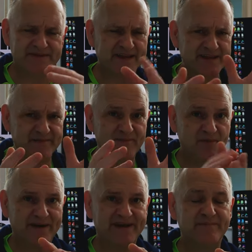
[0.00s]
tends to be more
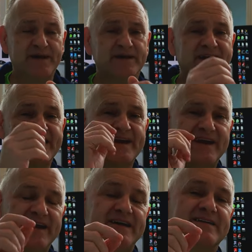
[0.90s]
by email,
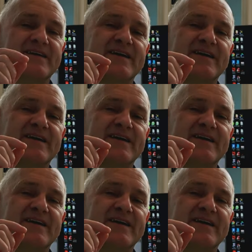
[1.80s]
is